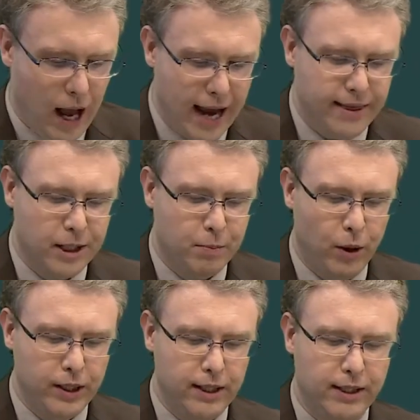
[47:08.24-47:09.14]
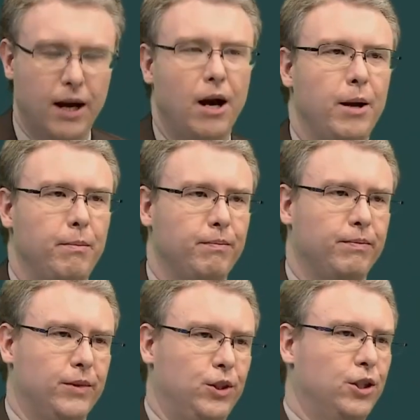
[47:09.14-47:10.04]
At this point in time,
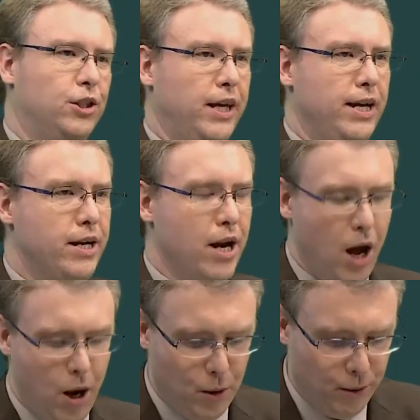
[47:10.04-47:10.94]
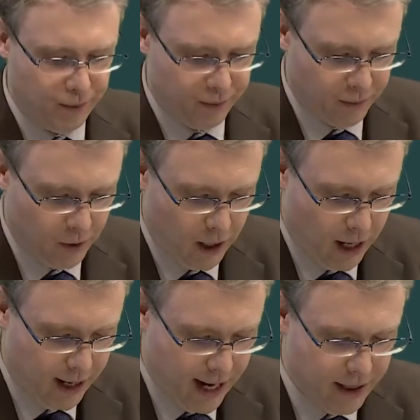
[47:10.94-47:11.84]
just say no.
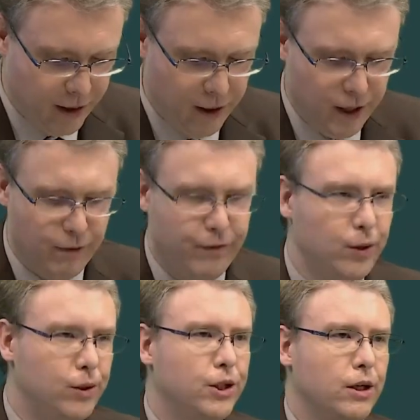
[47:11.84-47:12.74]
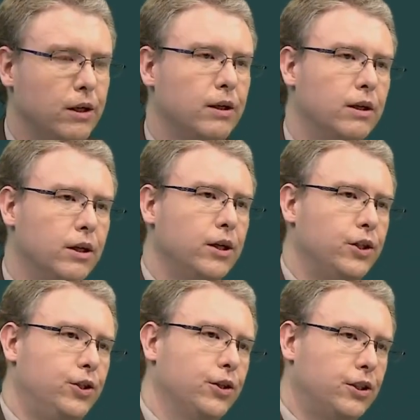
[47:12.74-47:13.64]
Okay? In the near future,
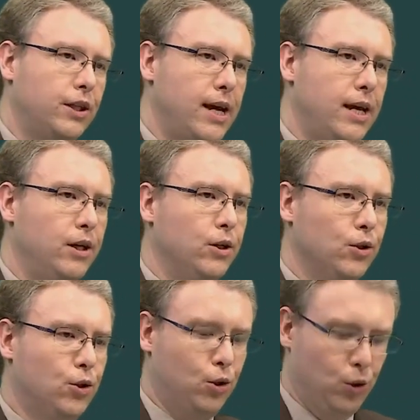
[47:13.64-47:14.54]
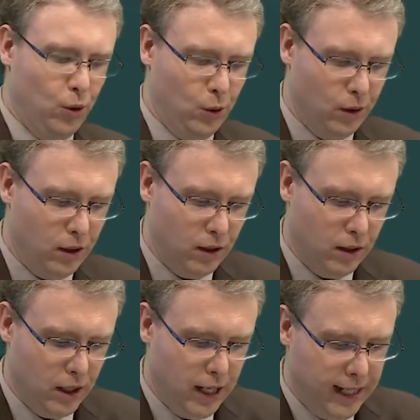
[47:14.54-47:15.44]
just say soon.
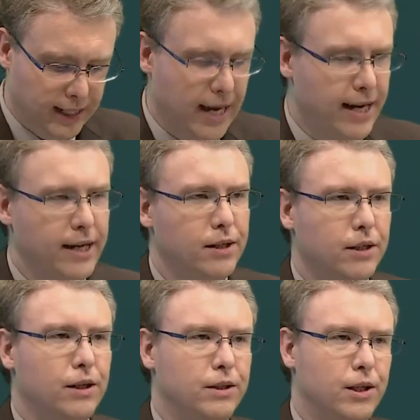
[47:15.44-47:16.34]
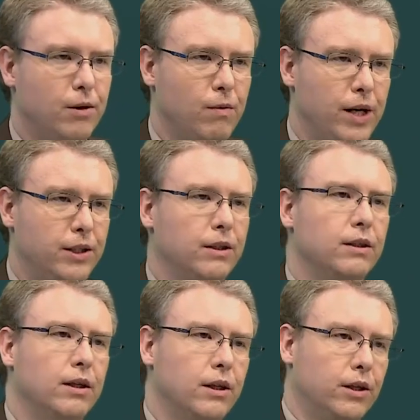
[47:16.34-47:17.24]
Take into
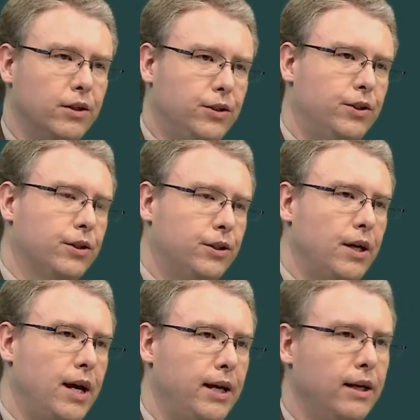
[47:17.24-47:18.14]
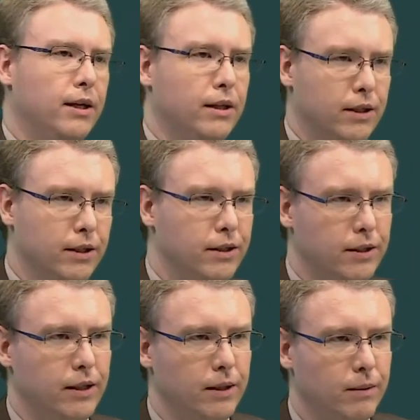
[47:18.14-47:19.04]
consideration, just say
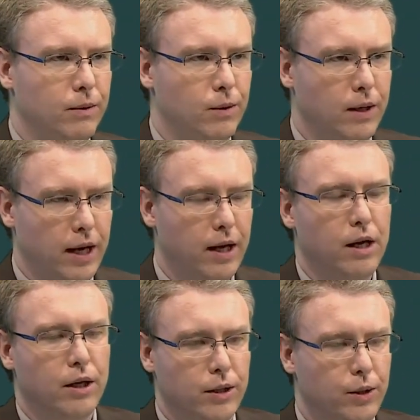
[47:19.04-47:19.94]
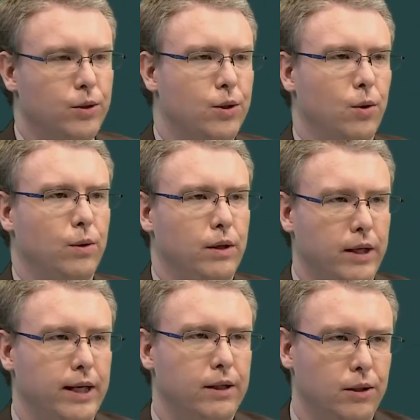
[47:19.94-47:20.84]
consider. Okay? You don't
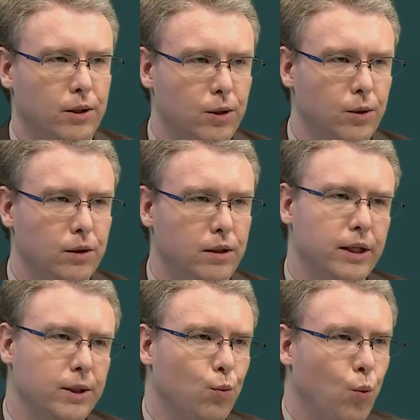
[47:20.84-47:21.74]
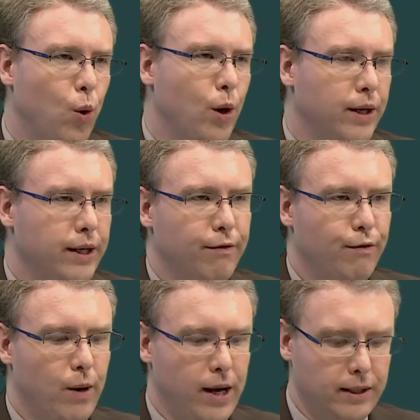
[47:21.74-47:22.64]
need to use these wordy
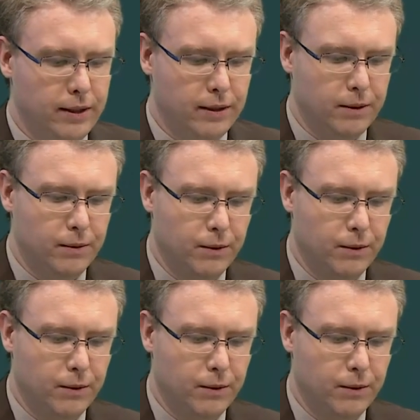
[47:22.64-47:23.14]
phrases.